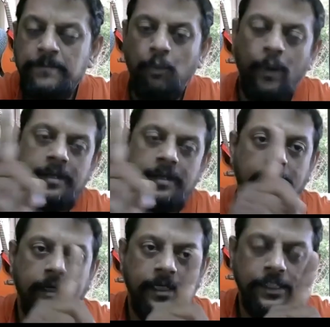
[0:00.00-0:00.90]
when
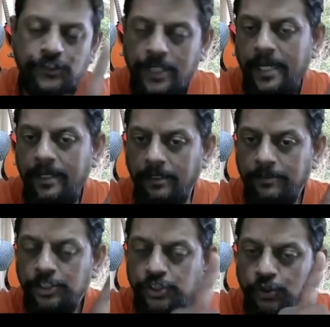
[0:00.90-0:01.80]
Israel,
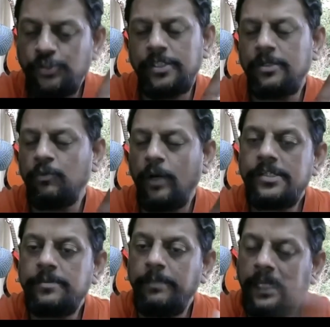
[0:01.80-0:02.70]
the chosen
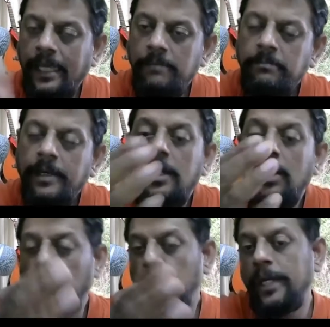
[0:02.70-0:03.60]
ones, became
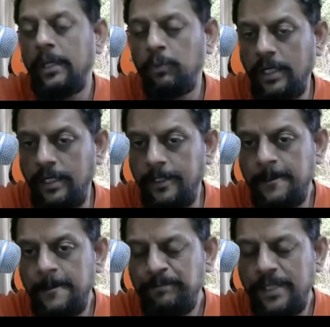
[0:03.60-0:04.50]
wayward.
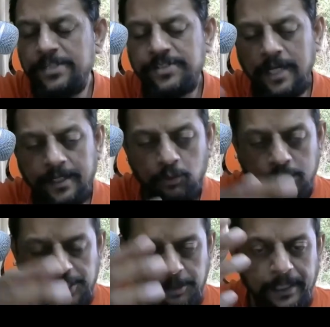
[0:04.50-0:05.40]
They started
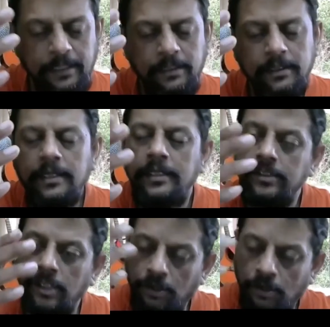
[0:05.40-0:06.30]
worshipping
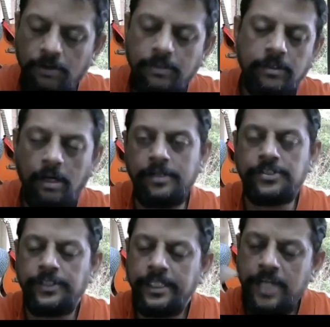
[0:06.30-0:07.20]
the wrong
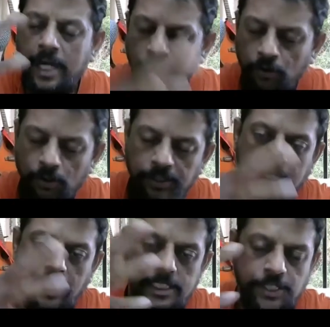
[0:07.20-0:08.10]
gods. They started following the
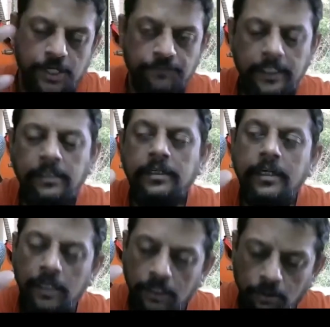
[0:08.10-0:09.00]
culture of the
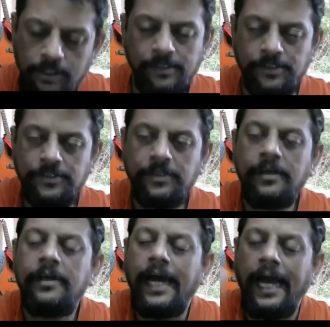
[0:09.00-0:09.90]
locals.
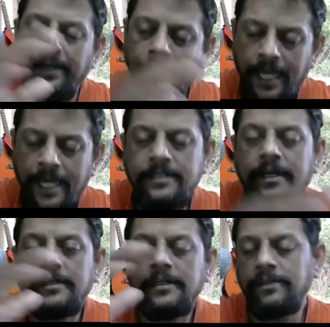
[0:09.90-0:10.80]
And that
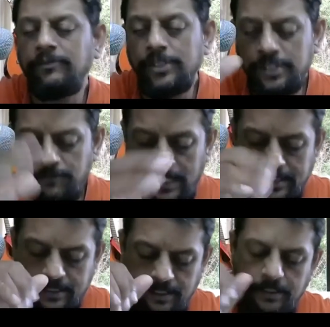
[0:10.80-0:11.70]
was
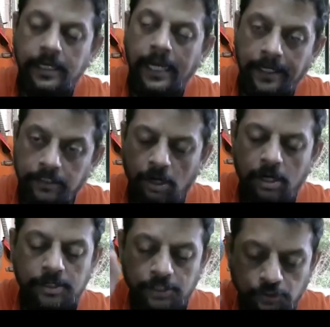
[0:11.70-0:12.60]
reflected and
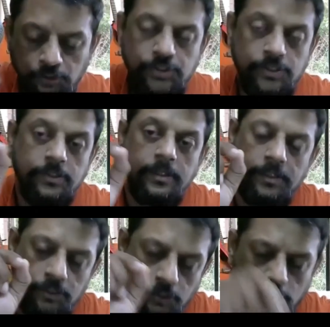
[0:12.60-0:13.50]
God used
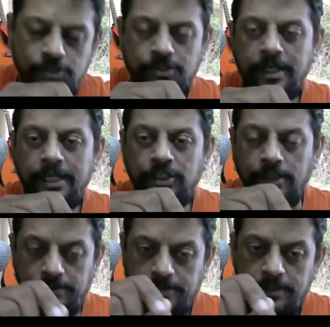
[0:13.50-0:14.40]
those
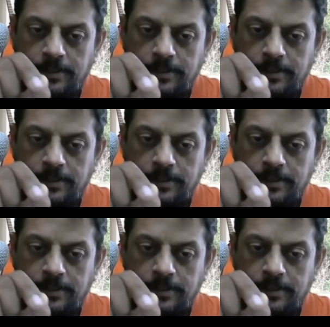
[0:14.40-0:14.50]
nations